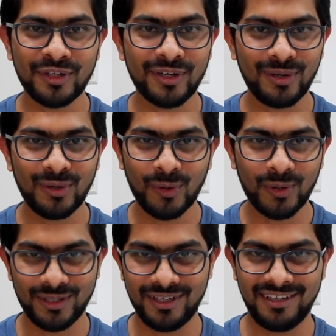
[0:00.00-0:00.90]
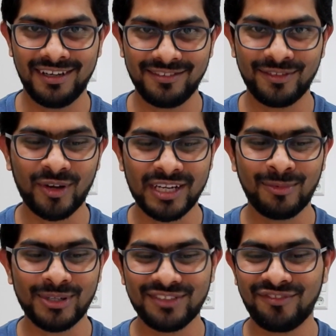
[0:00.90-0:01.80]
your load talking
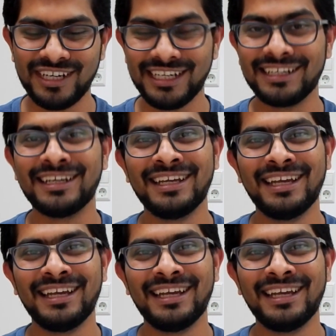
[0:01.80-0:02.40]
about the funding.